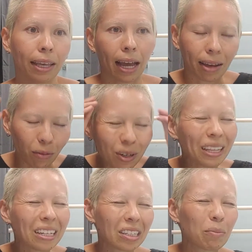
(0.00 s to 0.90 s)
Like I get
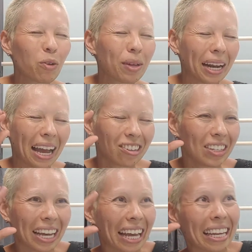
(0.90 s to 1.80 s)
really into the movement and I
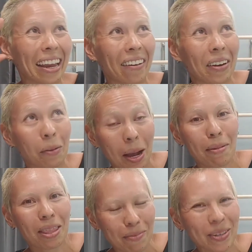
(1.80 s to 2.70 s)
actually get kind of carried away
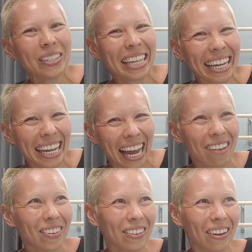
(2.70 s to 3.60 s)
by the music. I
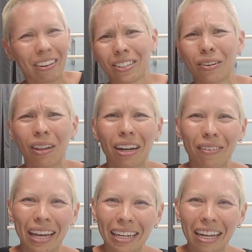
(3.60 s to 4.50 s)
have also a lot of
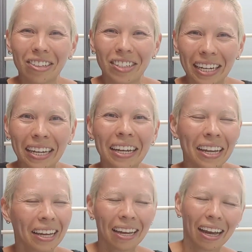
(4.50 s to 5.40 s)
ADHD.
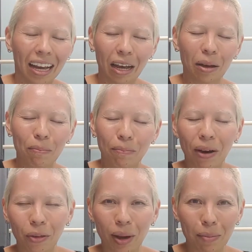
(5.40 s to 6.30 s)

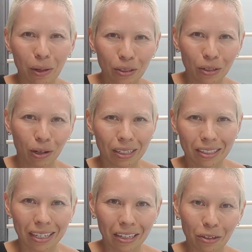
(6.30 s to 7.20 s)
By the way, I'm also
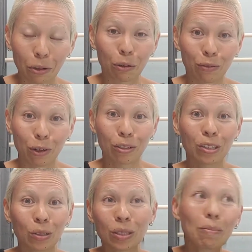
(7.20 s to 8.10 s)
autistic and
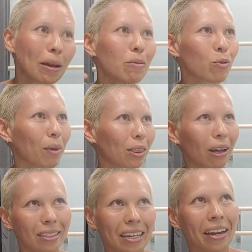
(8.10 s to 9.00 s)
neurodivergent. So sometimes when my
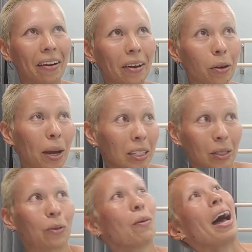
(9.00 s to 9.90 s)
thoughts get carried away,
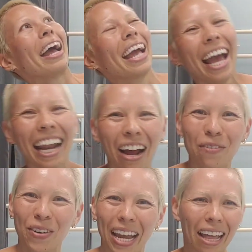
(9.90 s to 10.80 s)
so do I. And
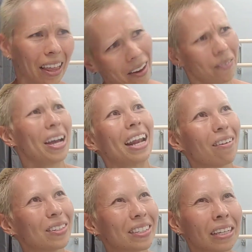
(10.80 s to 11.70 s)
I forget like, wait, I
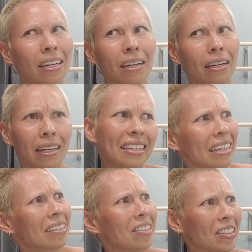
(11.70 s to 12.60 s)
was
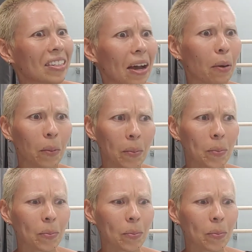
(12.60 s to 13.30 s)
dancing just now.